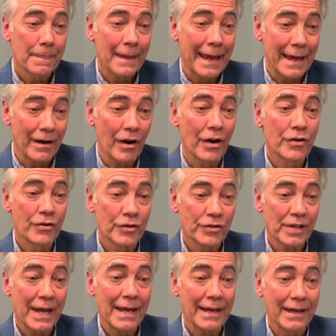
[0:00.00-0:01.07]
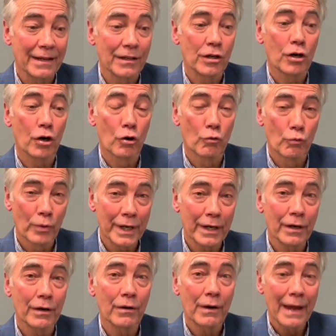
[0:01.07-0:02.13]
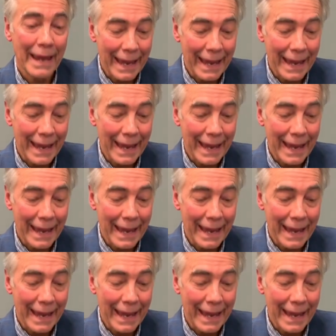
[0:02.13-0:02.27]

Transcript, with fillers: had undertaken career